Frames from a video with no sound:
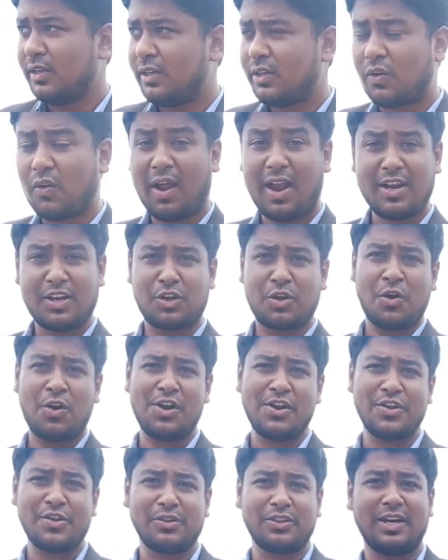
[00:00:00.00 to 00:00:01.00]
So I
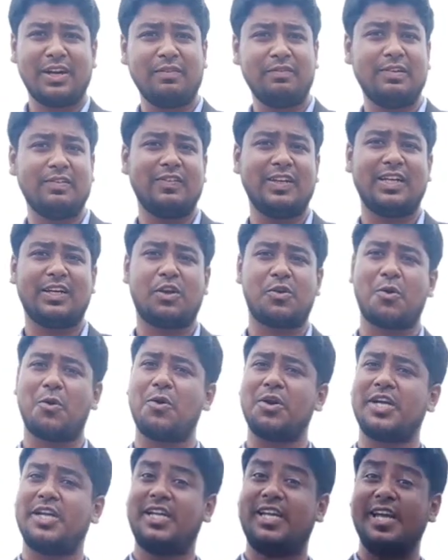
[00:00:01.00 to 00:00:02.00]
told you that we will
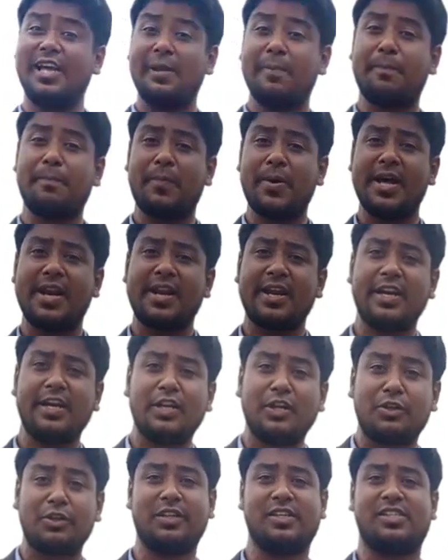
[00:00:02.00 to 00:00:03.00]
go deeper
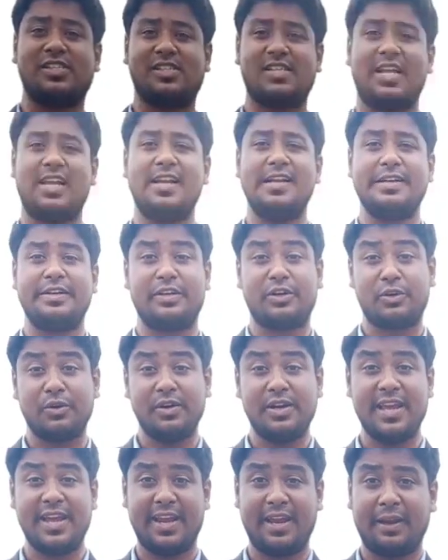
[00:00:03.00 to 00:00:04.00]
into the cell
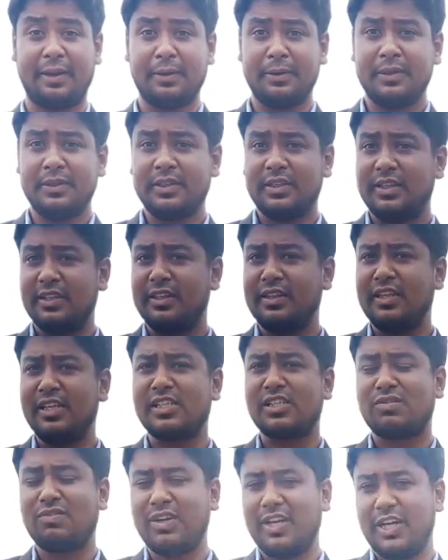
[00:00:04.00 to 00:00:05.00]
today. In
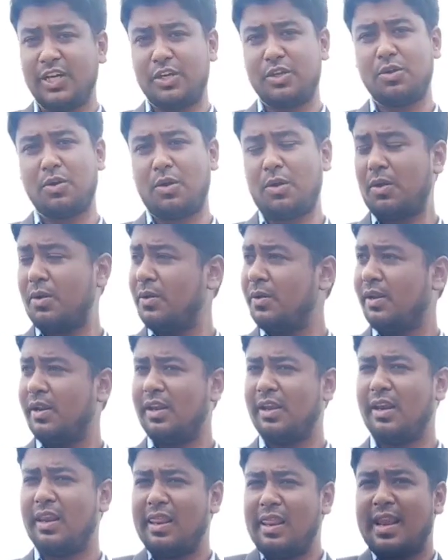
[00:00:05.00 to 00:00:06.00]
this video,
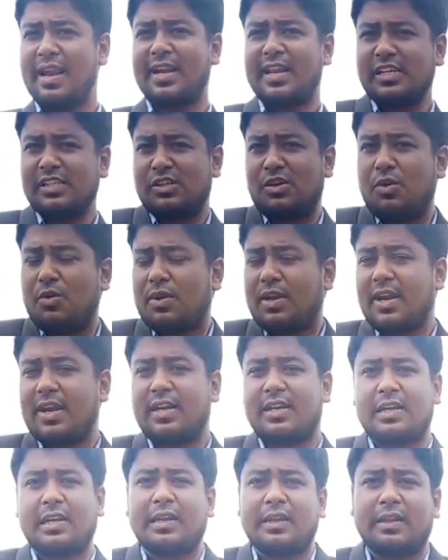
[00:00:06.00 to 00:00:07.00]
let us look at
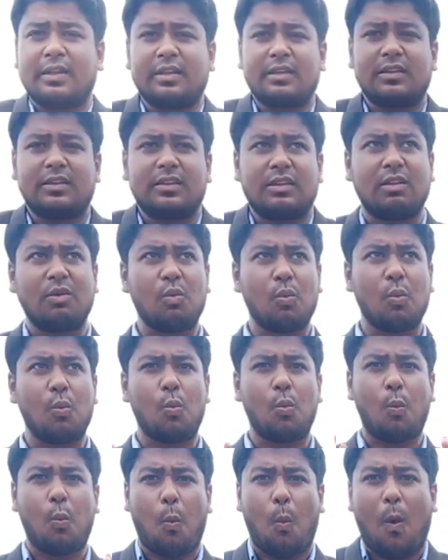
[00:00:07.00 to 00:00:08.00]

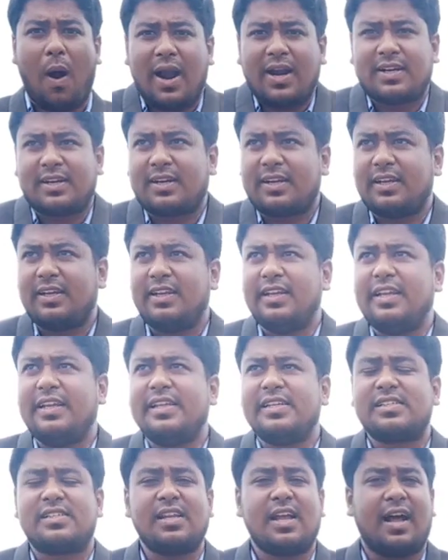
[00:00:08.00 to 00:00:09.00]
what
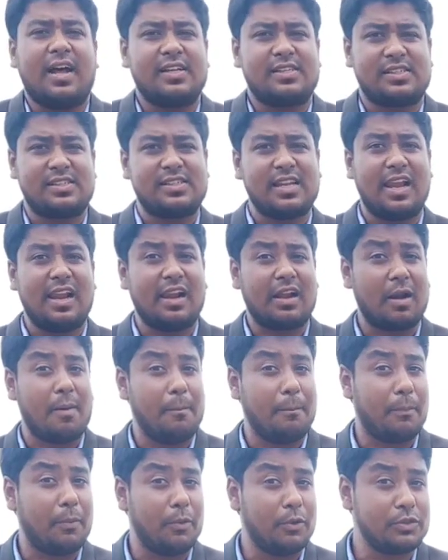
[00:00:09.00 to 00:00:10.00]
is a cell
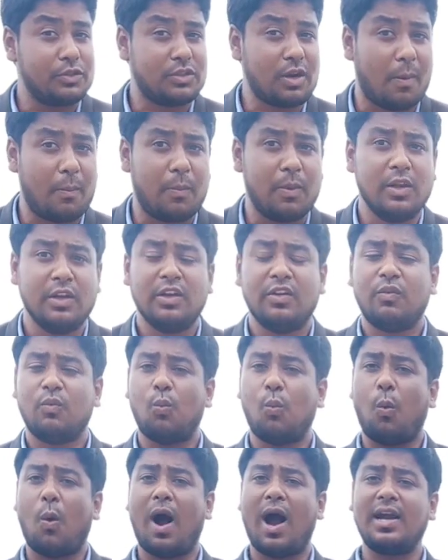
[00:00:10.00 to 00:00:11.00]
composed of,
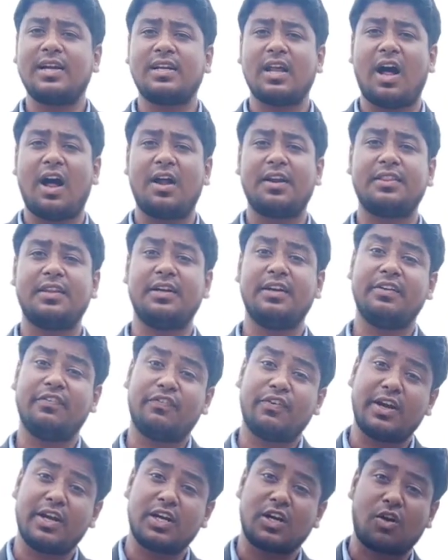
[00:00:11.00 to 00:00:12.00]
what are the
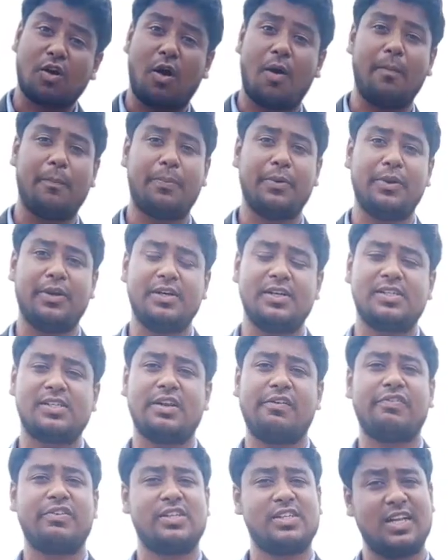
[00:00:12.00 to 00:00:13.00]
different components
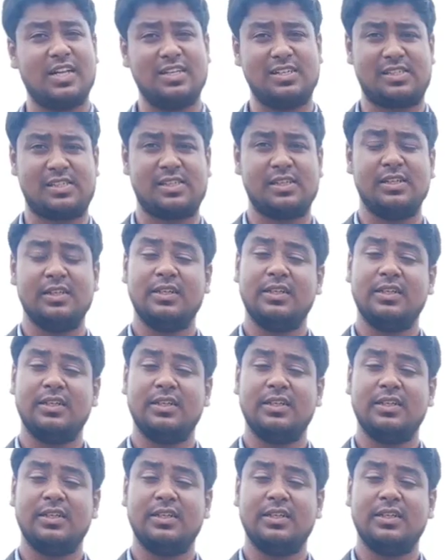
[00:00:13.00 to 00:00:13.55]
of cells.